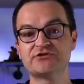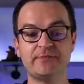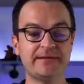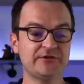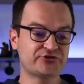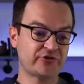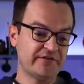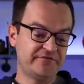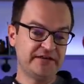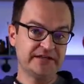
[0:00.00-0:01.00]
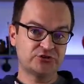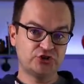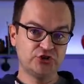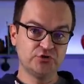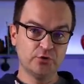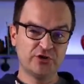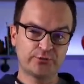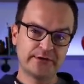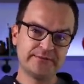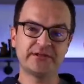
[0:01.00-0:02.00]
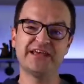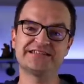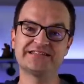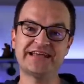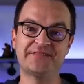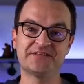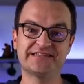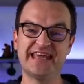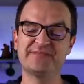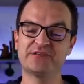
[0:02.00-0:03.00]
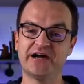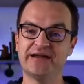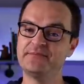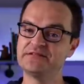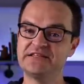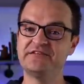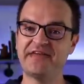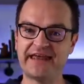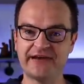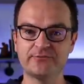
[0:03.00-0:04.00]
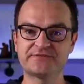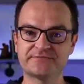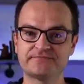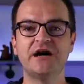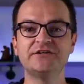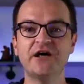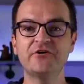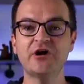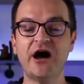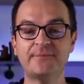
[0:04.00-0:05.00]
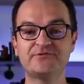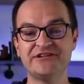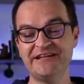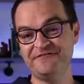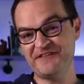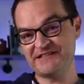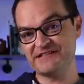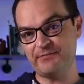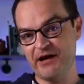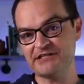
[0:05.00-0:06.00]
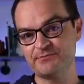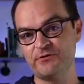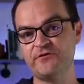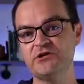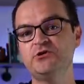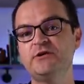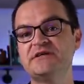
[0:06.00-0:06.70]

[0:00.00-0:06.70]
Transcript: So maybe try feeding two or three places at the same time and see if that helps. Another option, if this is possible for you,